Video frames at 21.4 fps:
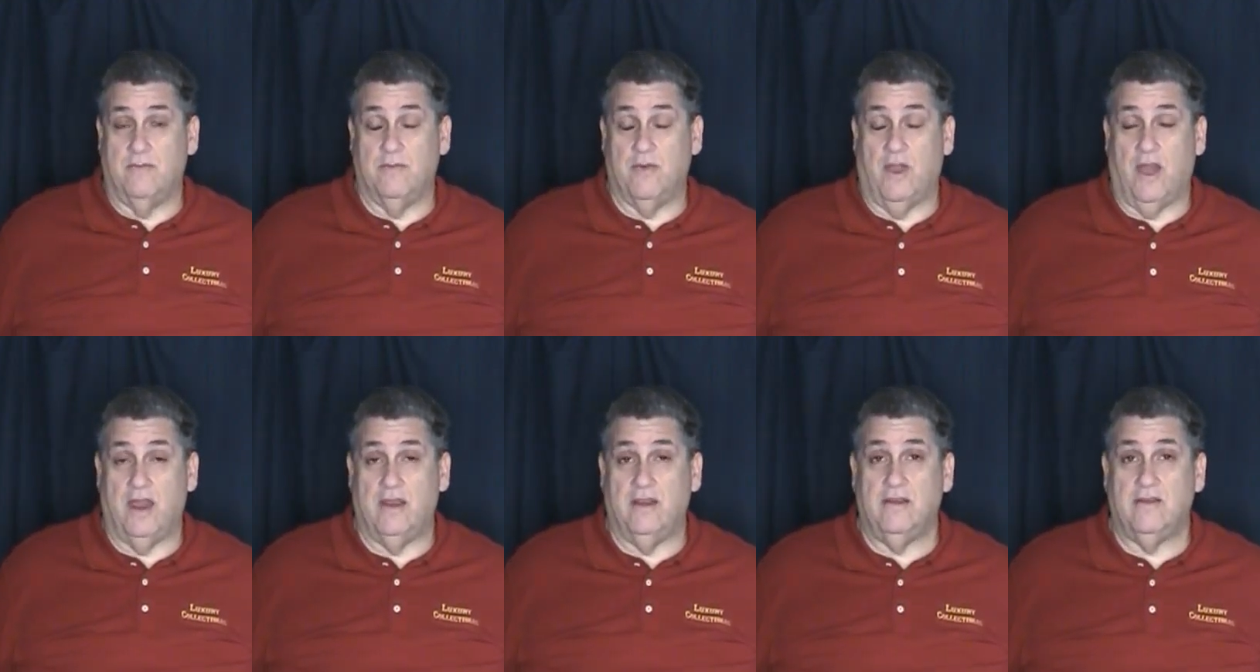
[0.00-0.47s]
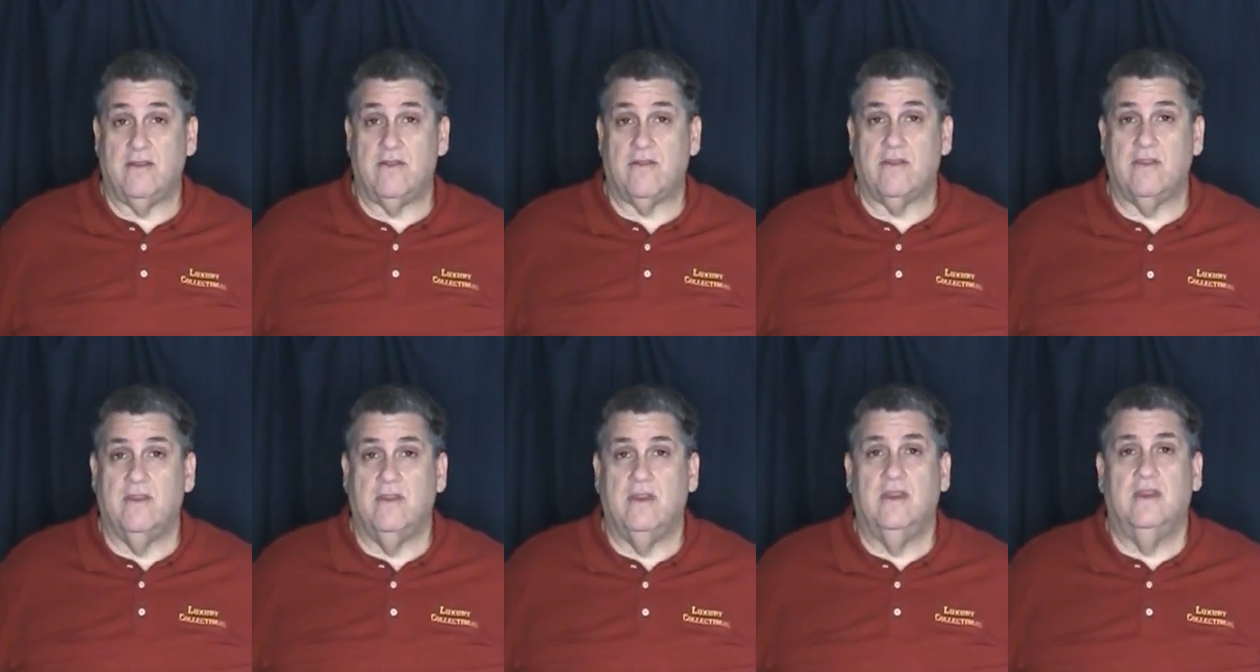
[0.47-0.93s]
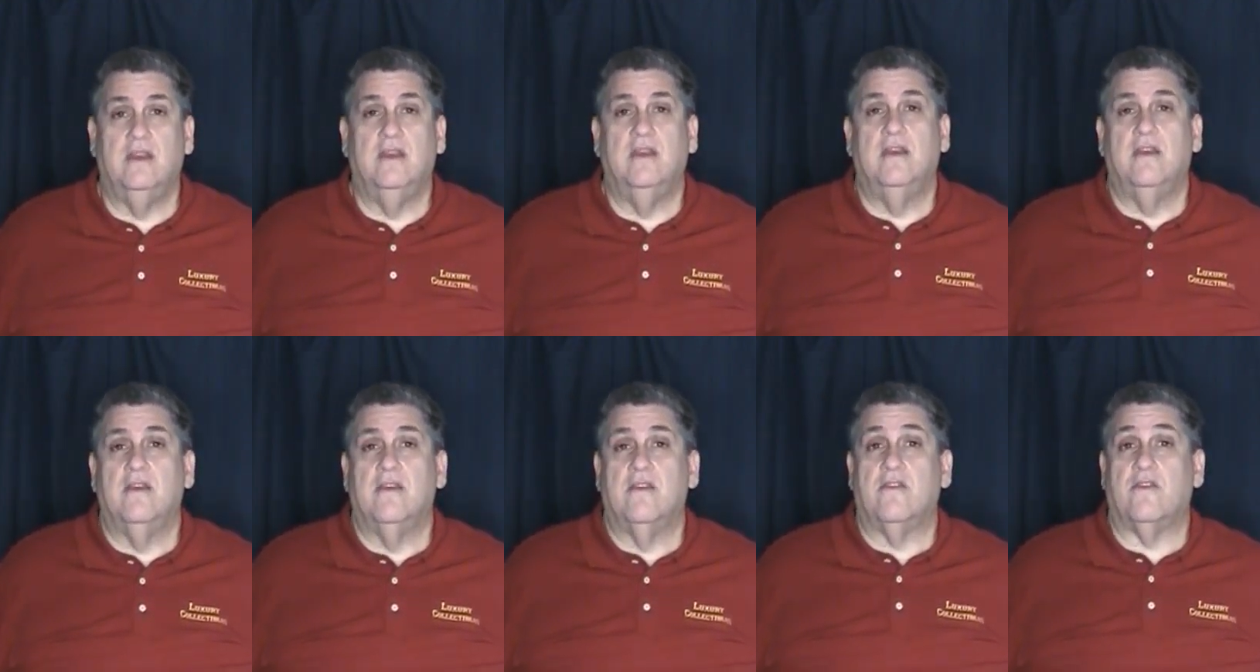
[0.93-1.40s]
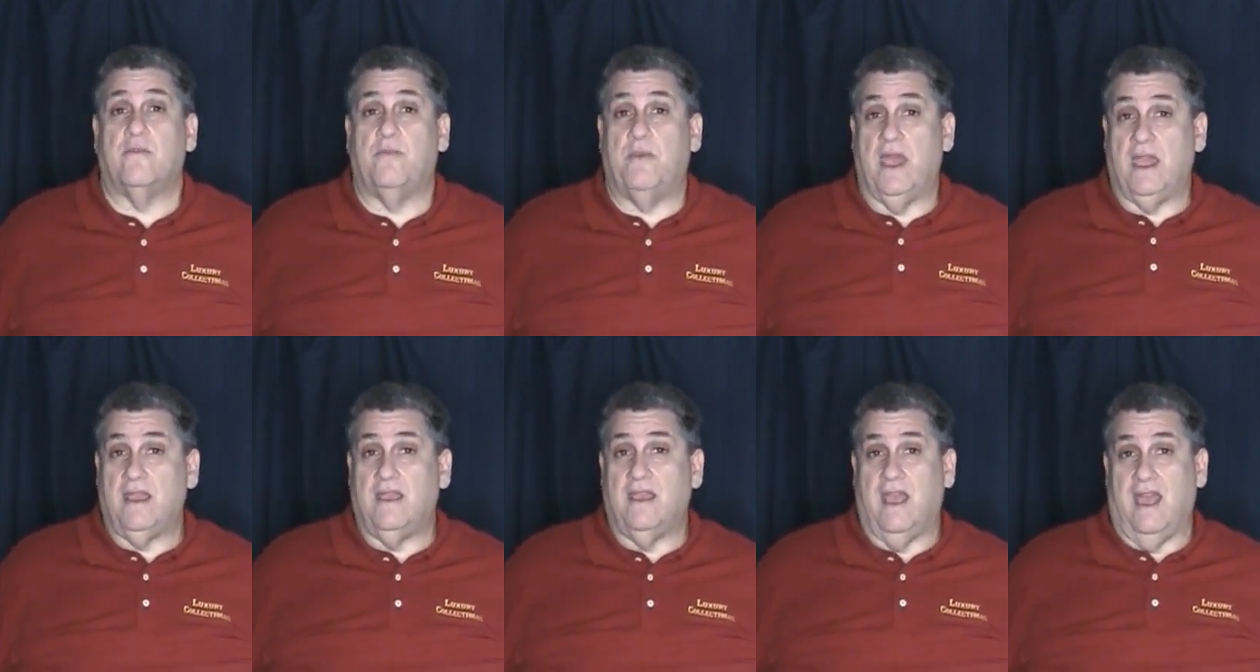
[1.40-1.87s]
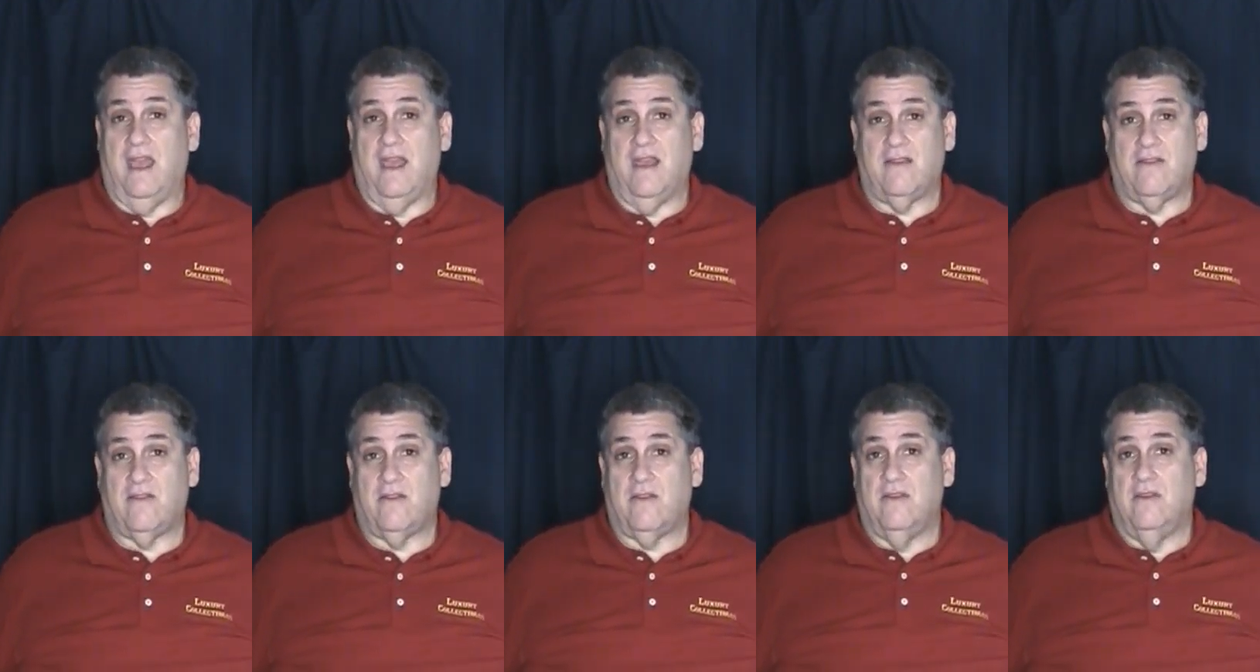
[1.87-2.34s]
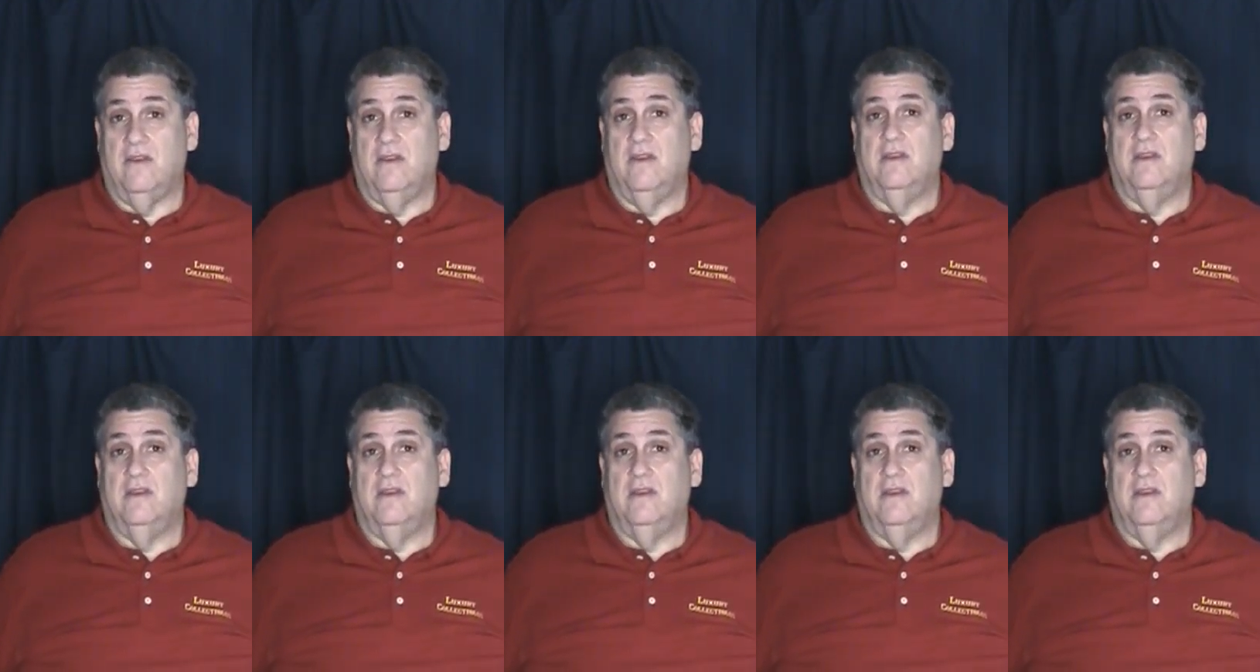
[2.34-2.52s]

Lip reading: products, spec-cast,